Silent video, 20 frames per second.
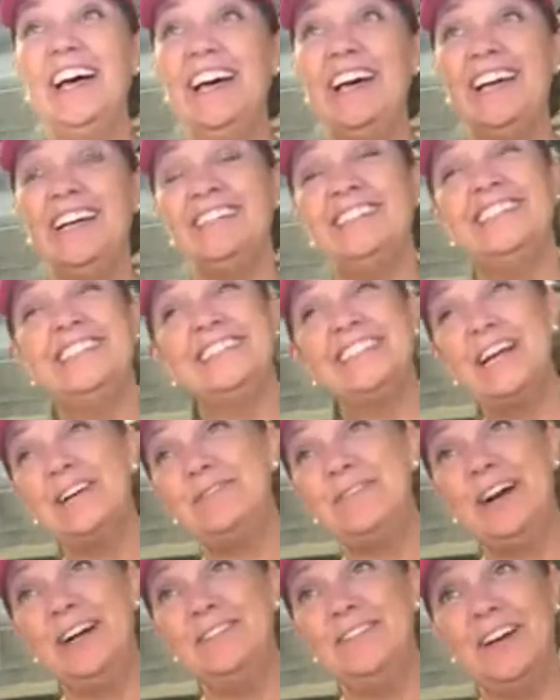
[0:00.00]
That's just how
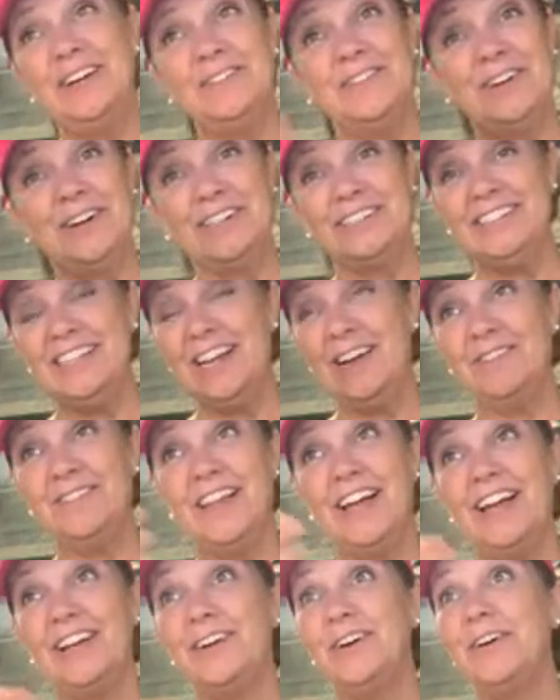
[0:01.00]
my mind works. And I'm
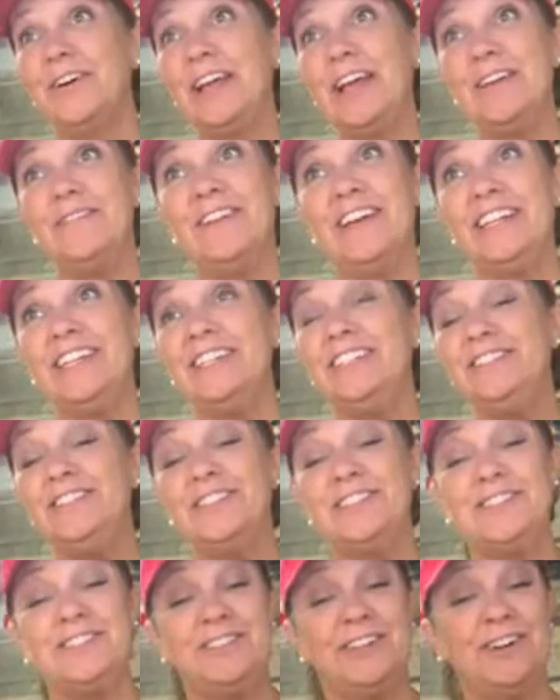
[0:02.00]
like, okay, Becky,
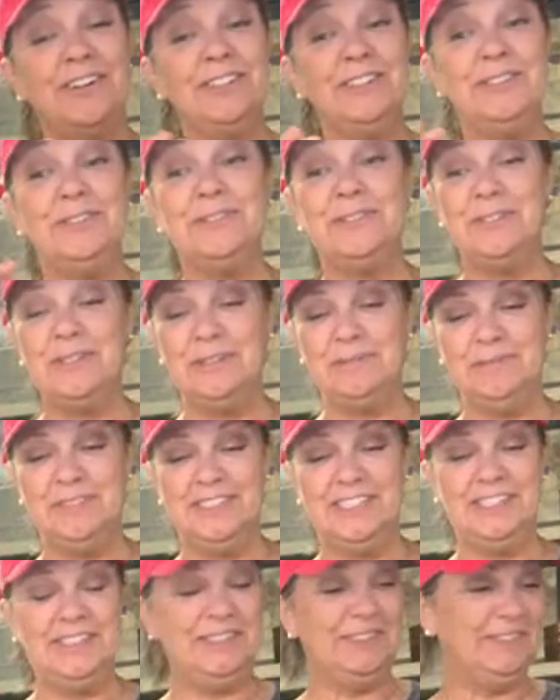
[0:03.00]
just start using them.
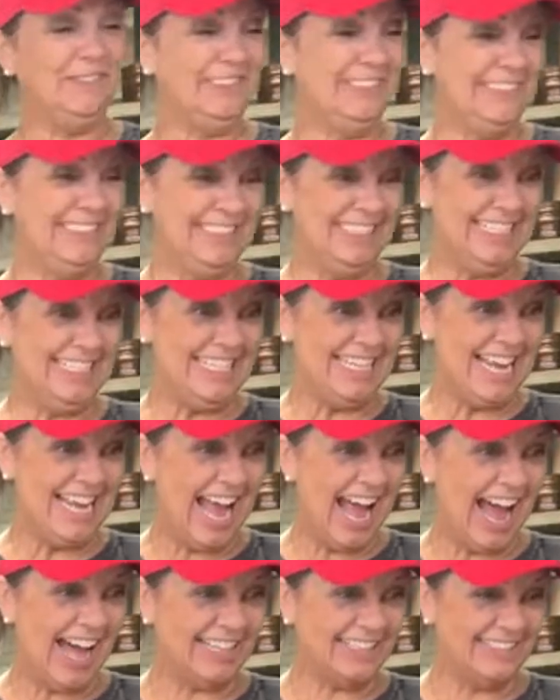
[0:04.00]
So
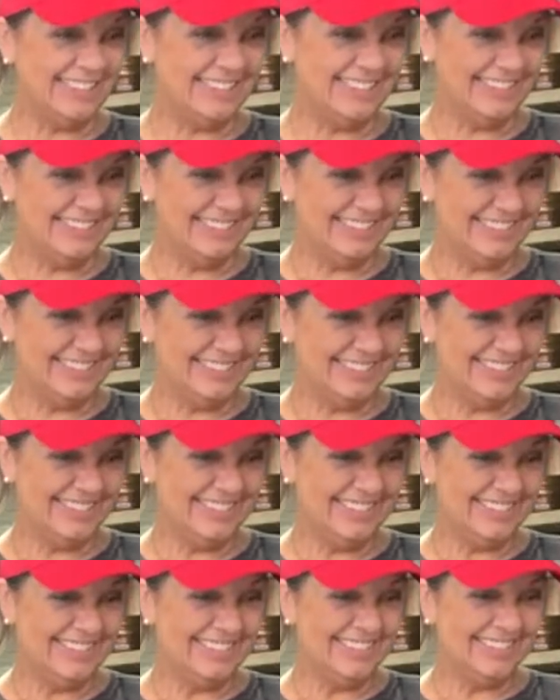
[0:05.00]
yeah.
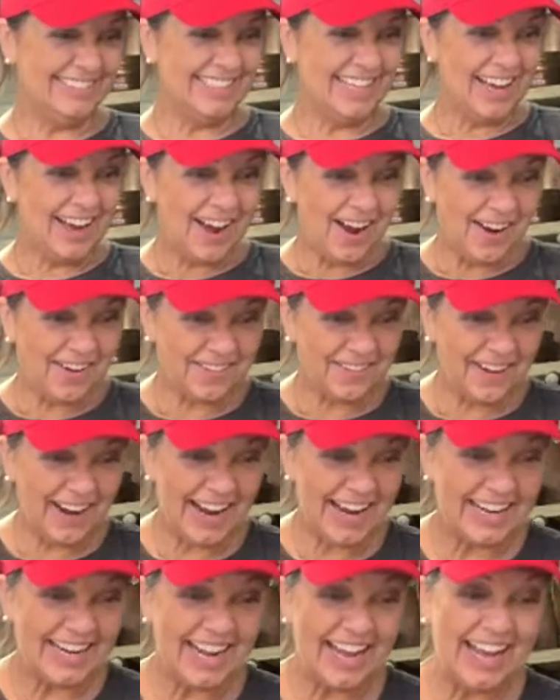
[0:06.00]
All
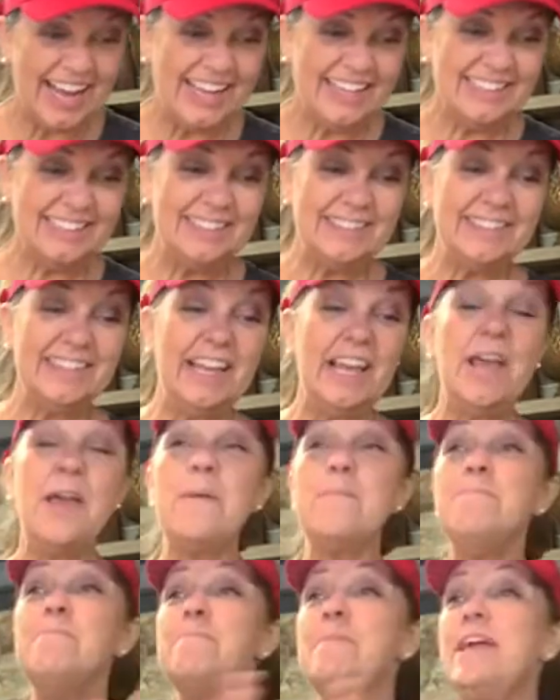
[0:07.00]
right, guys.
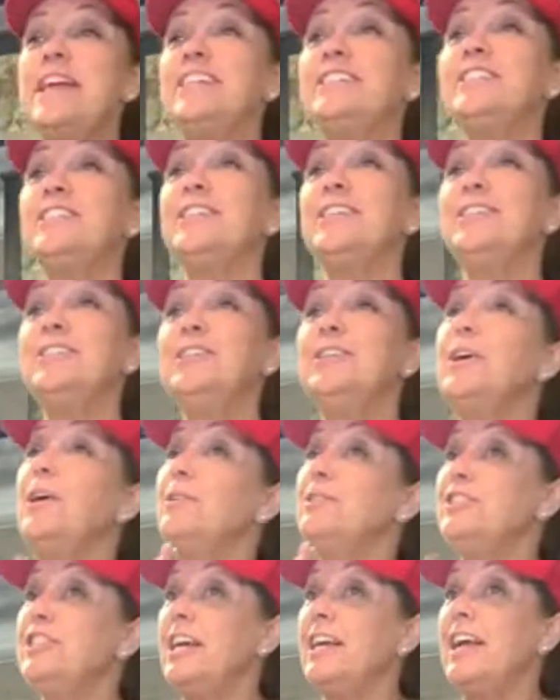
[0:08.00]
Make sure you
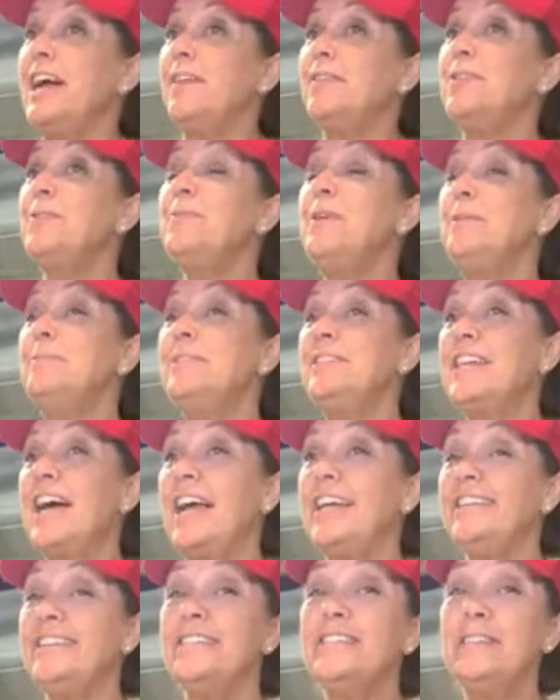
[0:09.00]
go check out the
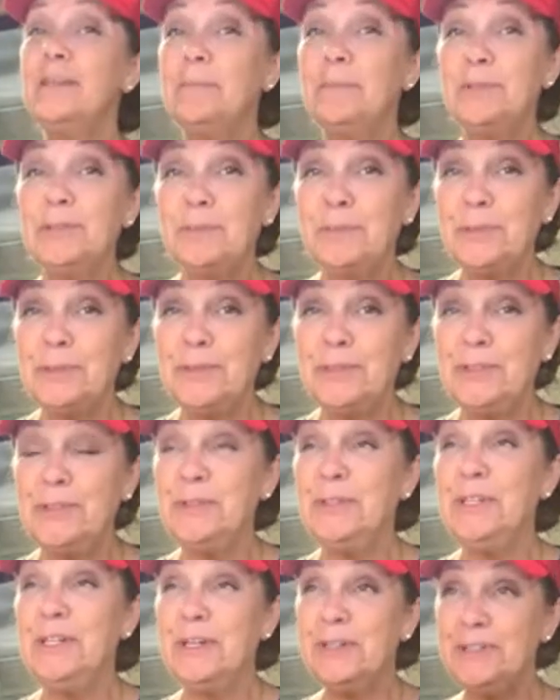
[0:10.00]
website,
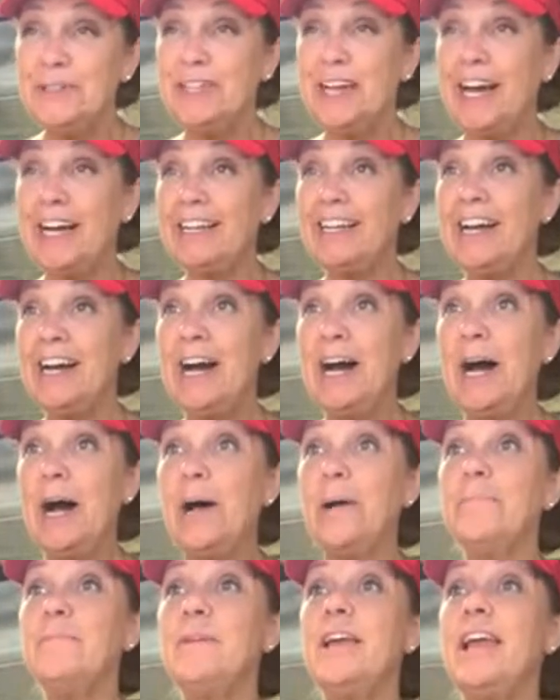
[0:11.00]

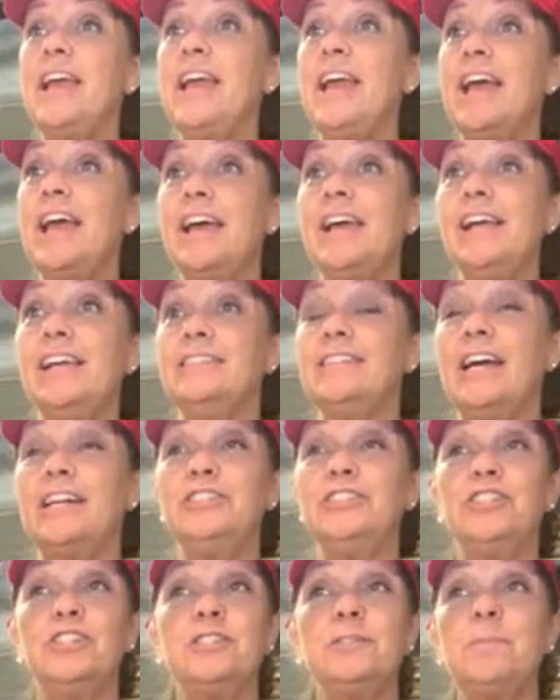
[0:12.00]
thesimplesprucestudio.com. And I
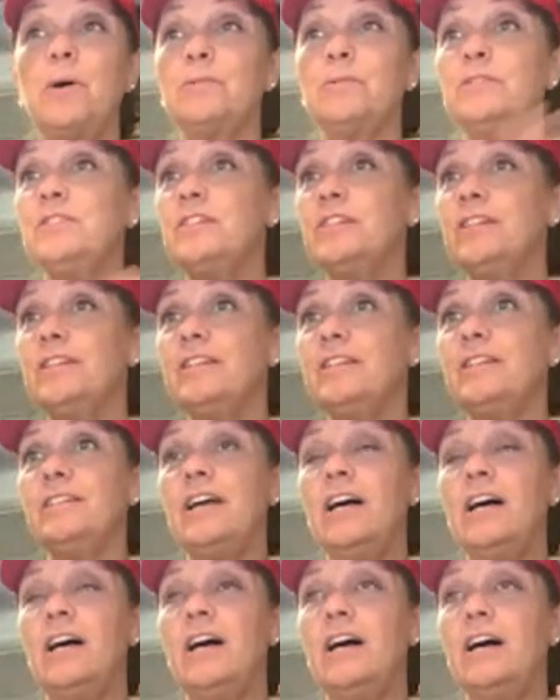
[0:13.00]
just
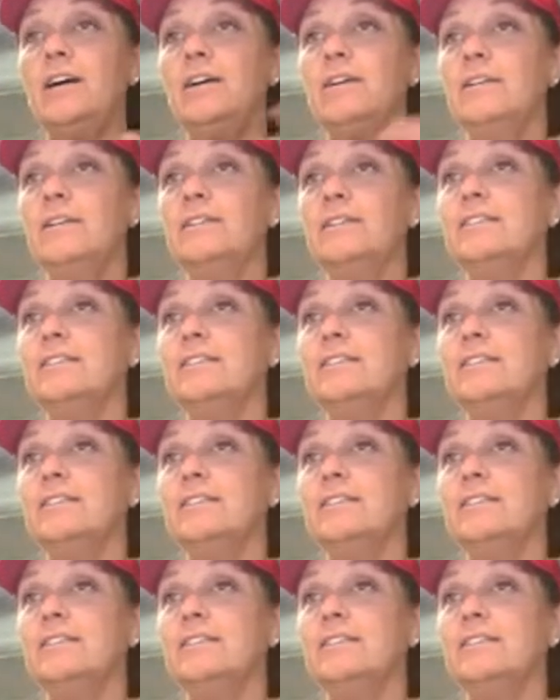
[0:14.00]
posted a